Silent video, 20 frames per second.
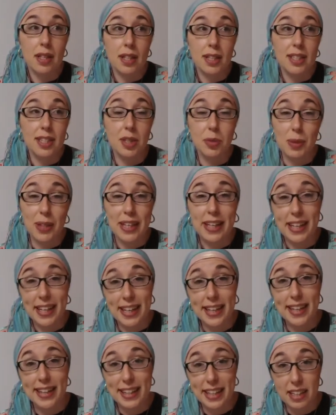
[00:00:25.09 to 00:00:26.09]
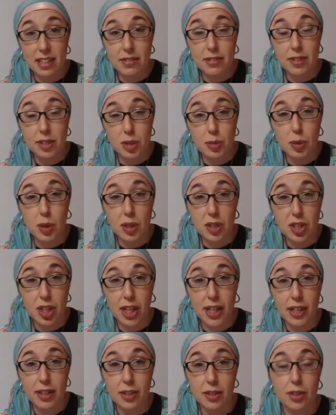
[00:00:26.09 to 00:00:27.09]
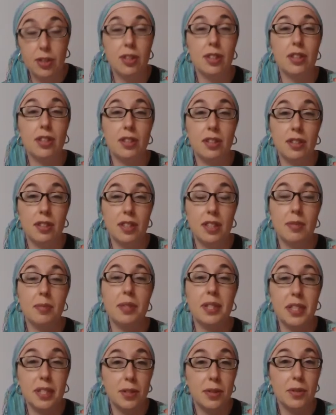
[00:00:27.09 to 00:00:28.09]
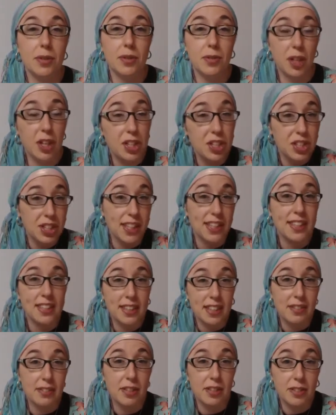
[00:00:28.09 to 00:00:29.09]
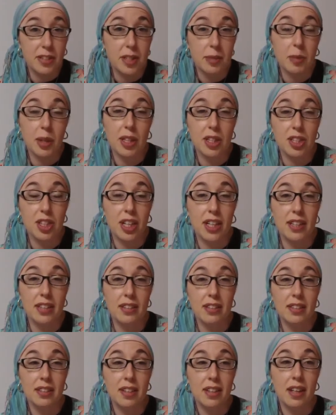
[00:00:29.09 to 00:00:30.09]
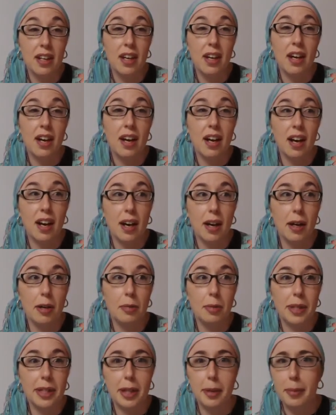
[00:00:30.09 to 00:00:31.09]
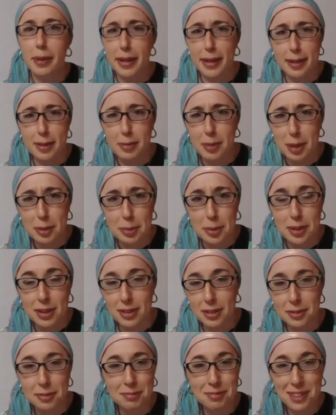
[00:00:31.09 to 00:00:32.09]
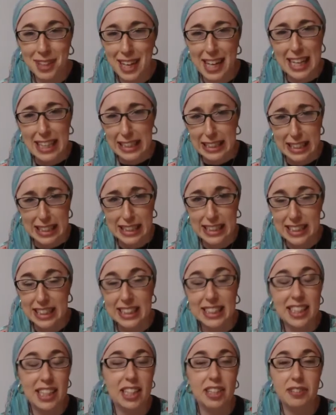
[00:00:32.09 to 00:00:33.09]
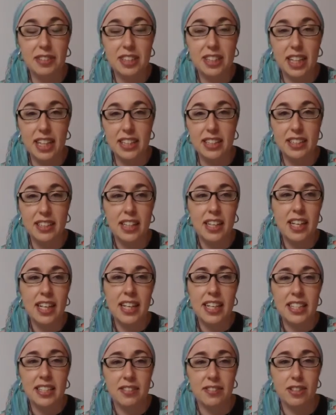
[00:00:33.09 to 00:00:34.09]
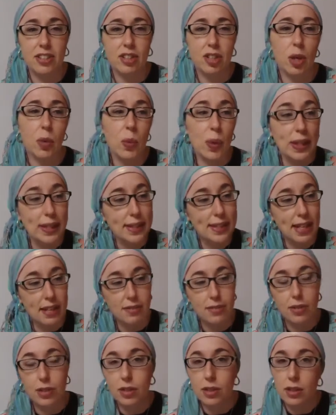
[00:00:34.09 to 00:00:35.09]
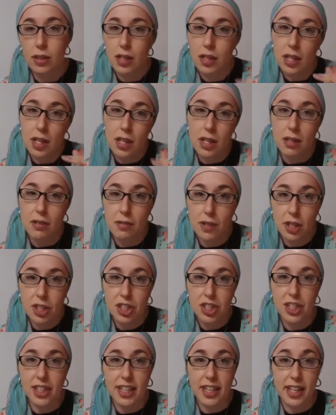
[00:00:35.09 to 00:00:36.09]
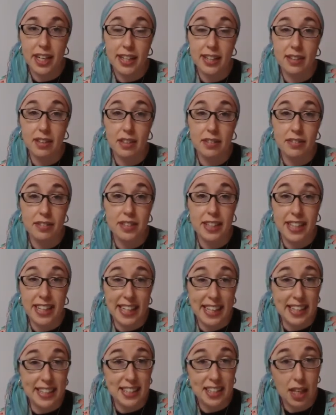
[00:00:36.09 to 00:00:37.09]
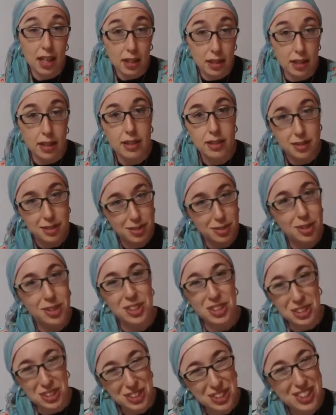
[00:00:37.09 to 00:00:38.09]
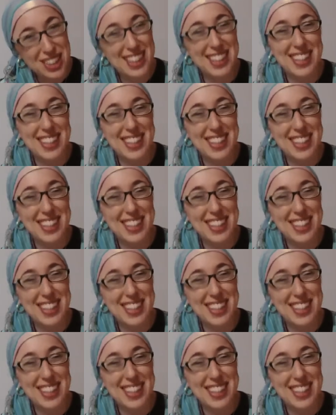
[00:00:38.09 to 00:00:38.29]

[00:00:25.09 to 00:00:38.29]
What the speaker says: since we can't give a small child or somebody who's functioning at the level of a small child like a pen and paper SAT kind of a test to figure out what level they're functioning at, and often they can't tell us, which is